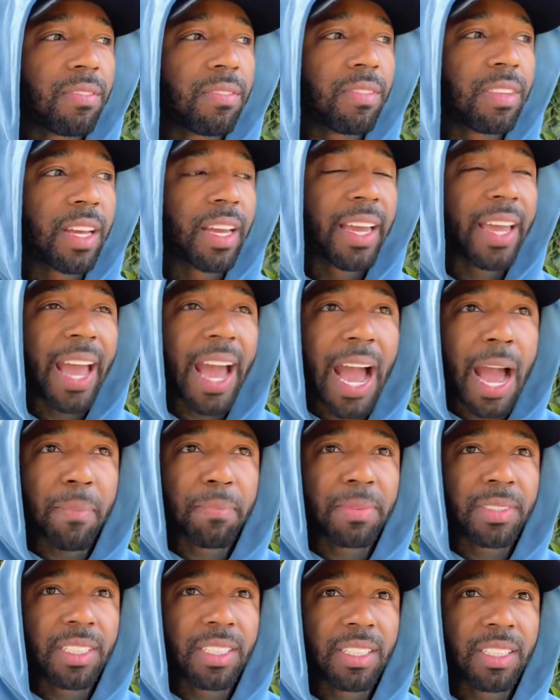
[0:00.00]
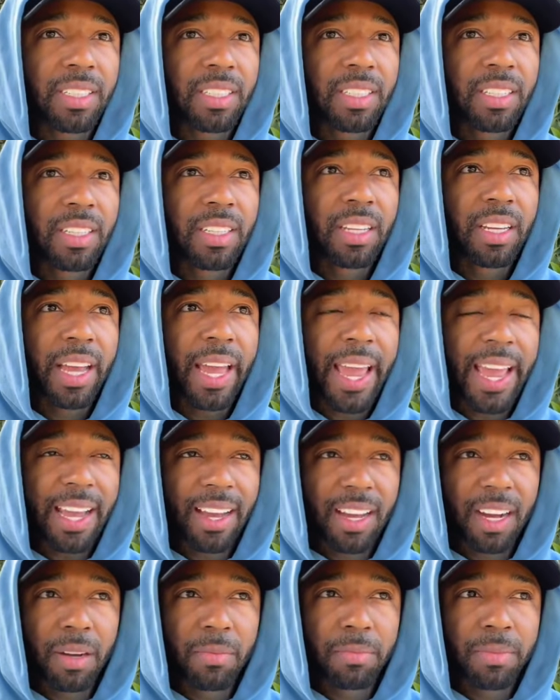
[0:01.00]
the capped
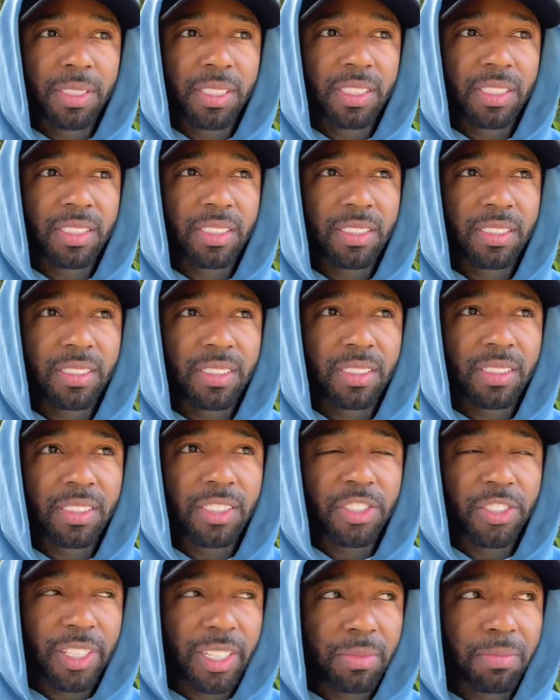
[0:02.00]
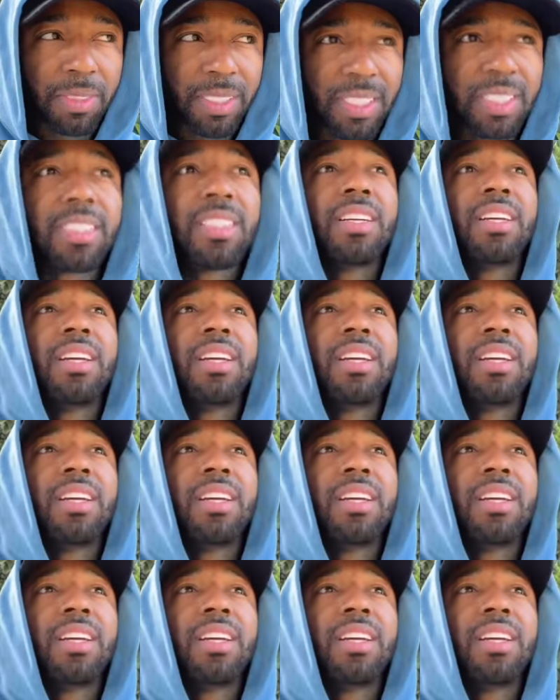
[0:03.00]
incomes streams